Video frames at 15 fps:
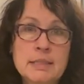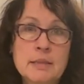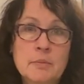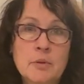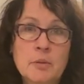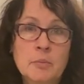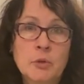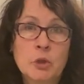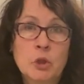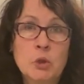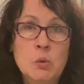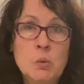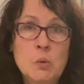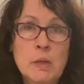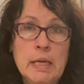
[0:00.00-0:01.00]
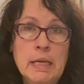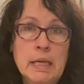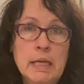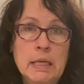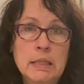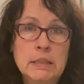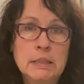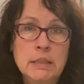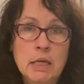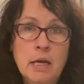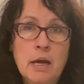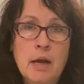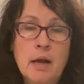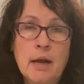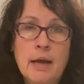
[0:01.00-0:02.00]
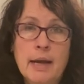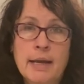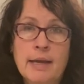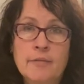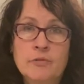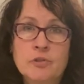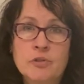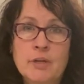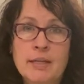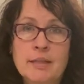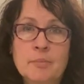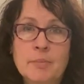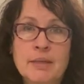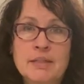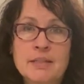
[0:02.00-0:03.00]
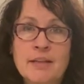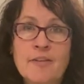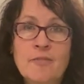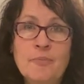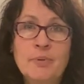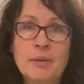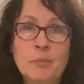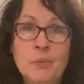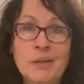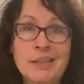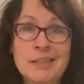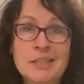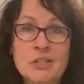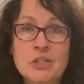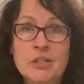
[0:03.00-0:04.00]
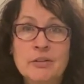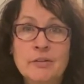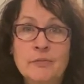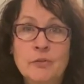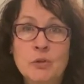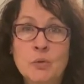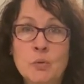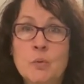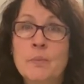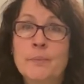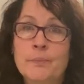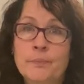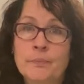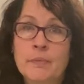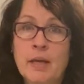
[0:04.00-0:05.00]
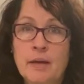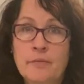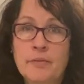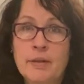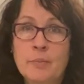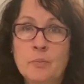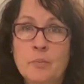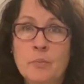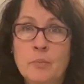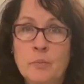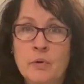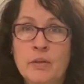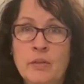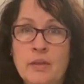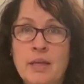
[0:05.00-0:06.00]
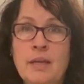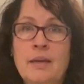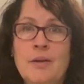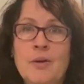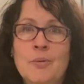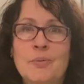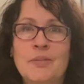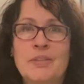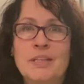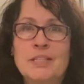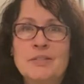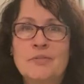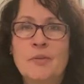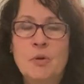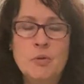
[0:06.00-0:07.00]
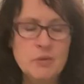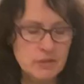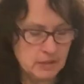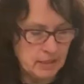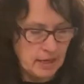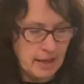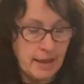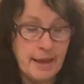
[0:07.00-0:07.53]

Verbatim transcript: Some of them are new, and I haven't tried them myself, but I'm willing to share a few of them with these folks.